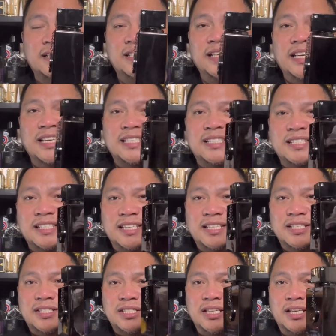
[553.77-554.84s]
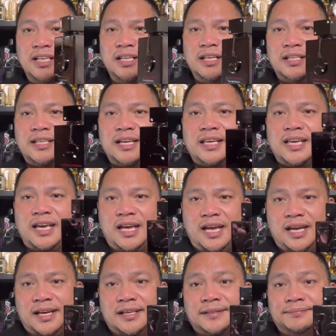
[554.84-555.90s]
this is still the
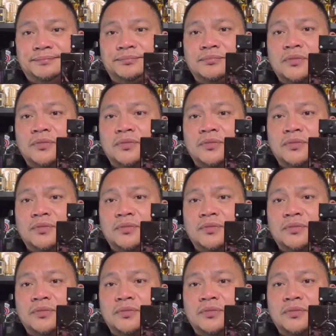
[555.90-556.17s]
king.